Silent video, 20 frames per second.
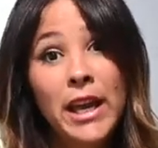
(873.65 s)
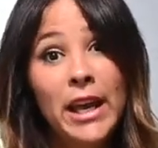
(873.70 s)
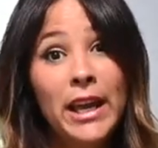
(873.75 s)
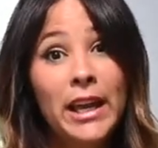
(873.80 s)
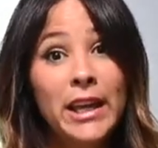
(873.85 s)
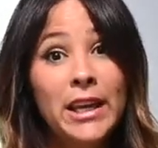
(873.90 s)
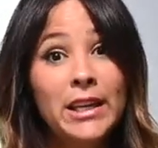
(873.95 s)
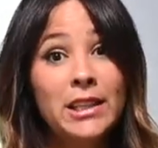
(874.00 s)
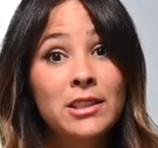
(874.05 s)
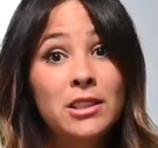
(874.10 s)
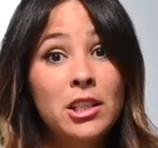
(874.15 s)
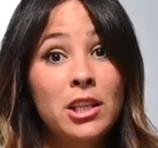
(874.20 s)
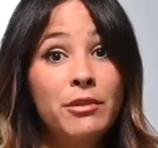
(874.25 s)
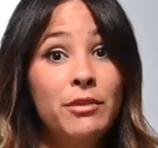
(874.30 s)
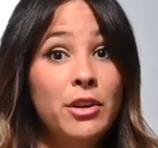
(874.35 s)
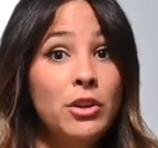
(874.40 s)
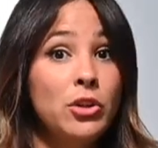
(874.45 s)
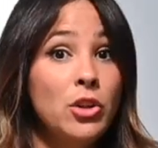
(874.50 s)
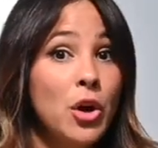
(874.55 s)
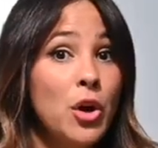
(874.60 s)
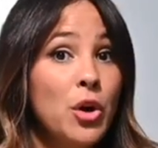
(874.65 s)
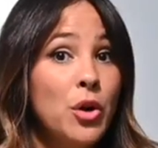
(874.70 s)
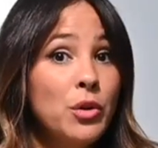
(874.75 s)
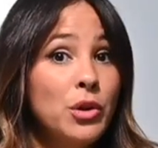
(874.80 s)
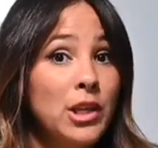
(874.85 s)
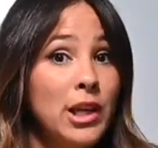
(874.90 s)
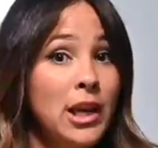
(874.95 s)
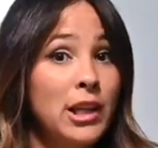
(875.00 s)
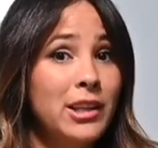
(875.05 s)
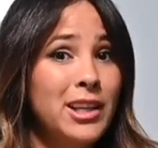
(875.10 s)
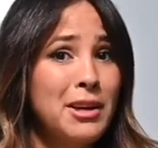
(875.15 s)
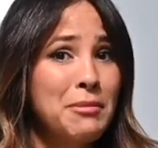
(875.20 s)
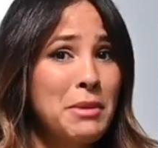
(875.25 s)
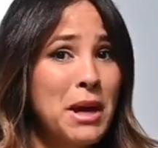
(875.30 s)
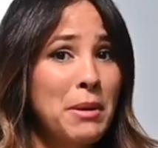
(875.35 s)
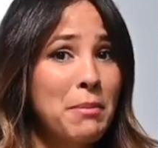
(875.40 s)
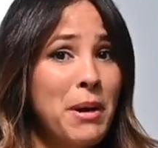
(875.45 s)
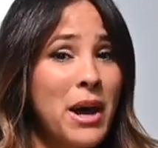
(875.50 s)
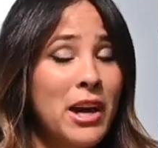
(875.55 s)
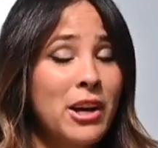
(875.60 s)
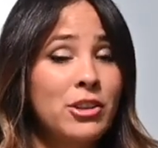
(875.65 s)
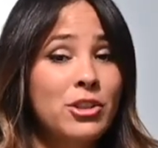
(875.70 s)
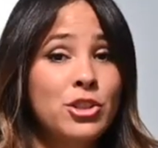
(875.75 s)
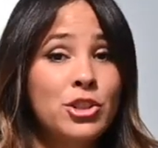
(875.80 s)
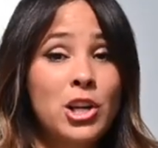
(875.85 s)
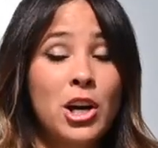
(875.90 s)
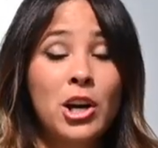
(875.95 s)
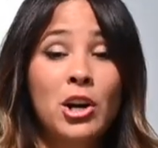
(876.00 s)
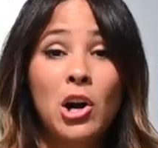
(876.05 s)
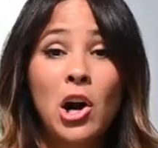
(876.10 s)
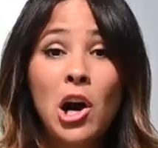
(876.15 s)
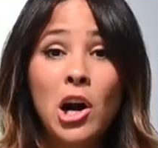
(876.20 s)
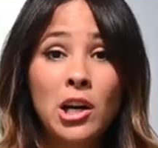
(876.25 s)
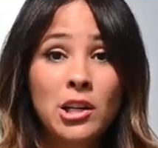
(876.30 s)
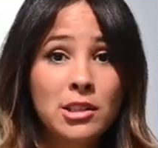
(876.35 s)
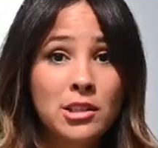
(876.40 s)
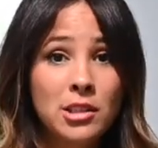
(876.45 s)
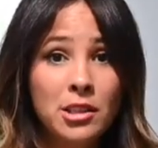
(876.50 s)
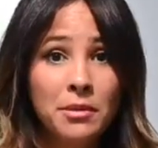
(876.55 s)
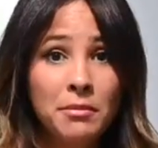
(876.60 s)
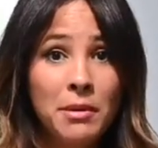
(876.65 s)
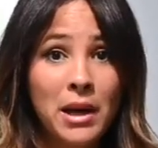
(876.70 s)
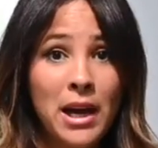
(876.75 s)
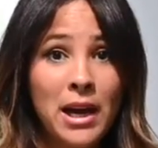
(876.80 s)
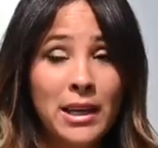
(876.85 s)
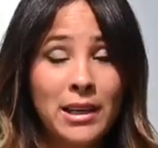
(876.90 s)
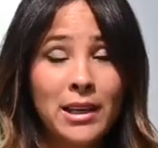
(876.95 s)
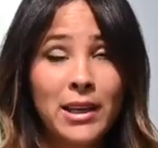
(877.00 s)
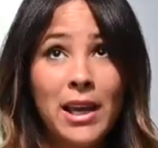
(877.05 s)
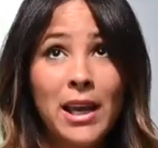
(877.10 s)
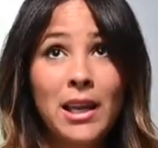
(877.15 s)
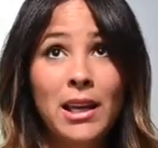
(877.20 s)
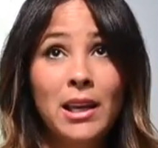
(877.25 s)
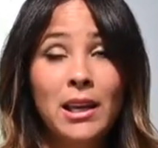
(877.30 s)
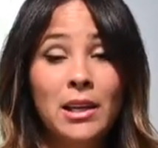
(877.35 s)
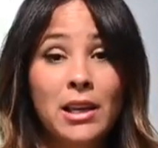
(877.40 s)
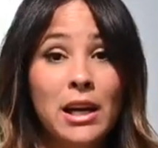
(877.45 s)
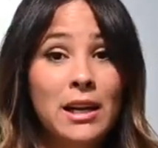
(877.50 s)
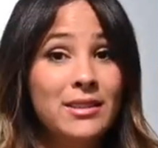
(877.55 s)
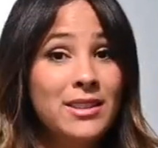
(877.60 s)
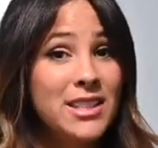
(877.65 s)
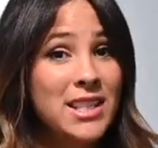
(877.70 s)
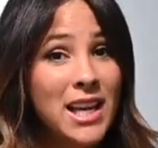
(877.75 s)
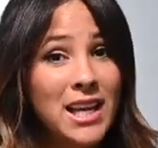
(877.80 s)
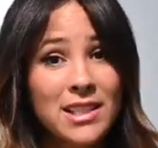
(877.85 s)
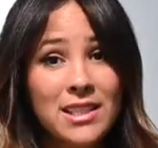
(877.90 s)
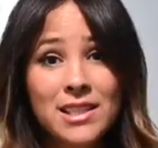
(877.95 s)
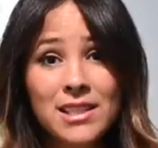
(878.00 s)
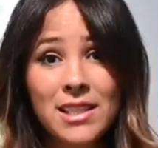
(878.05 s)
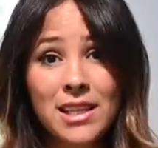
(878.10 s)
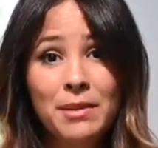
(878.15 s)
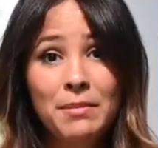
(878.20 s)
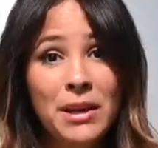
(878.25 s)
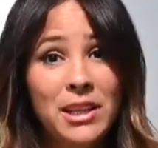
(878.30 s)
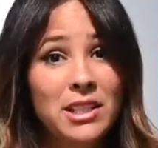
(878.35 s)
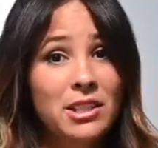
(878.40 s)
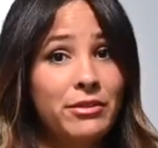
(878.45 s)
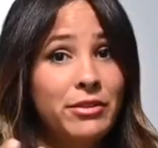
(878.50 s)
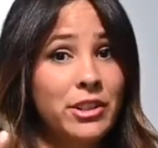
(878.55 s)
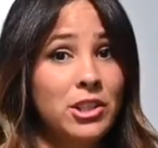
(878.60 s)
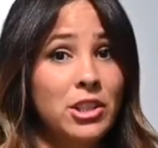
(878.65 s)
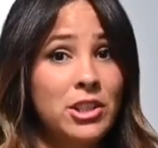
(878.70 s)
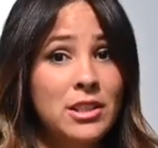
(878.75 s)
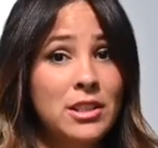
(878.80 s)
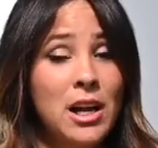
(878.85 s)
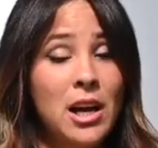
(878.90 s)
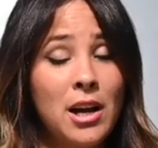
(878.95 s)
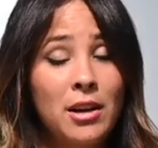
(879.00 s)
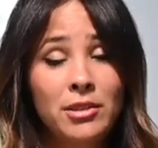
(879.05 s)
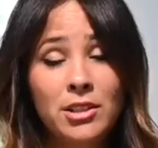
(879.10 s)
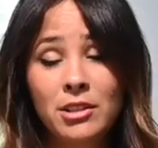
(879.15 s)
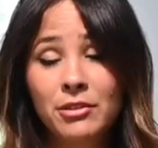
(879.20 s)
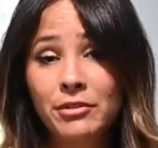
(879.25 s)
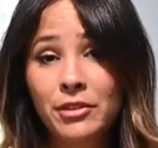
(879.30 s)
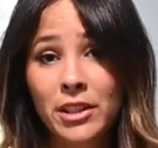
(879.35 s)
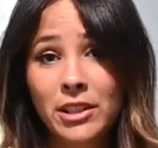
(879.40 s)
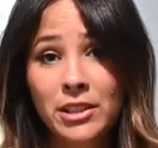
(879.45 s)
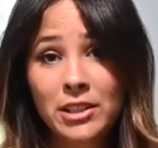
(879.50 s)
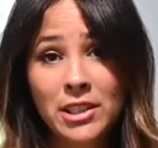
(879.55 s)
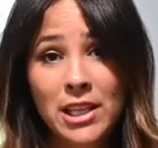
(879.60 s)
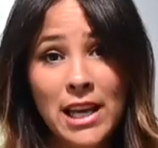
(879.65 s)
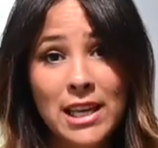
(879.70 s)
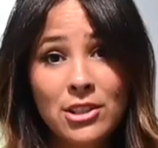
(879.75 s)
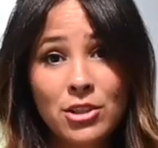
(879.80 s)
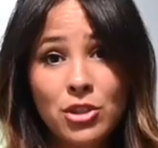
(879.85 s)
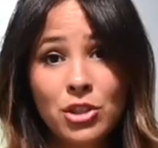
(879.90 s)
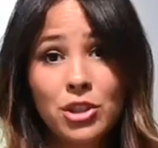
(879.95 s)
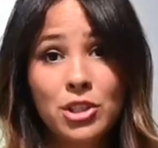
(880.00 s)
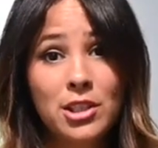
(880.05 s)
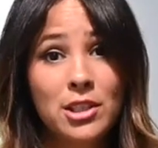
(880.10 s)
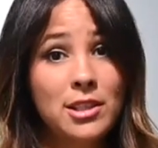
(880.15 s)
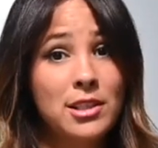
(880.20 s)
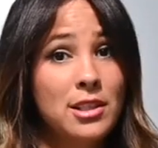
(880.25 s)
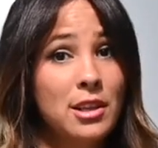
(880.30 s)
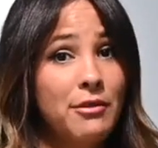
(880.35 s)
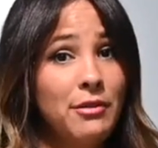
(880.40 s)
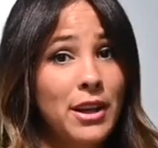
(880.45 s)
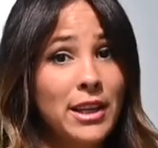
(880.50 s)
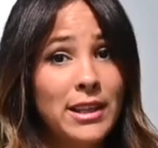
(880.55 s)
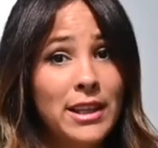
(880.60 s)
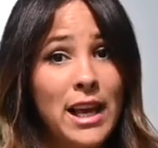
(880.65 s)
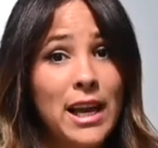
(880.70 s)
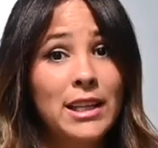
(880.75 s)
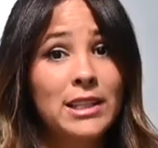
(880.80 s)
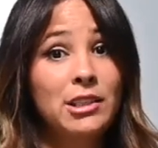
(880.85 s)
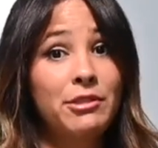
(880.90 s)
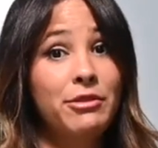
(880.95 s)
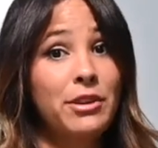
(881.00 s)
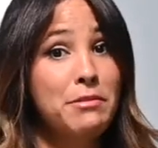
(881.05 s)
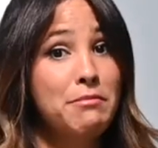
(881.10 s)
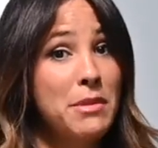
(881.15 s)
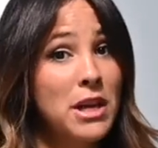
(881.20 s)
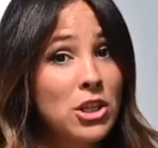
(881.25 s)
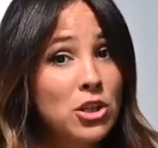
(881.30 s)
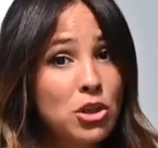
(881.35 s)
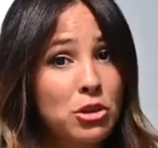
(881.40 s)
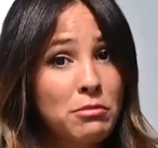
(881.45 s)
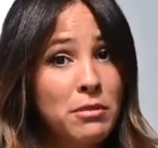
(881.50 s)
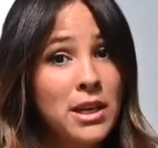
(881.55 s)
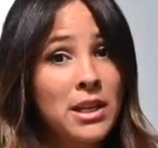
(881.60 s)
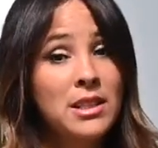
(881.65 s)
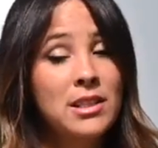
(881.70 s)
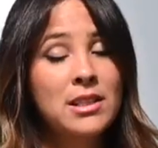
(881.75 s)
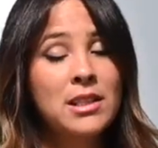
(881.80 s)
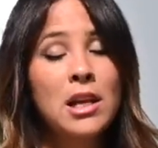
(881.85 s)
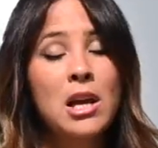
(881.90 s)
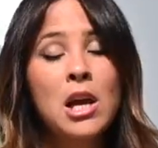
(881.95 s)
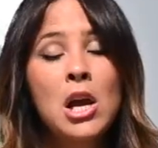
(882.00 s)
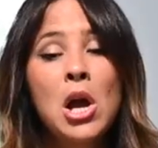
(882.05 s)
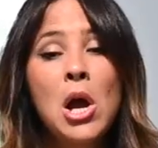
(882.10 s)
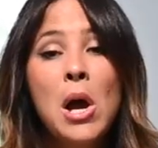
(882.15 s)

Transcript: And even though the Ellie and Mac patterns are awesome at getting tested by different testers and stuff like that, different measurements,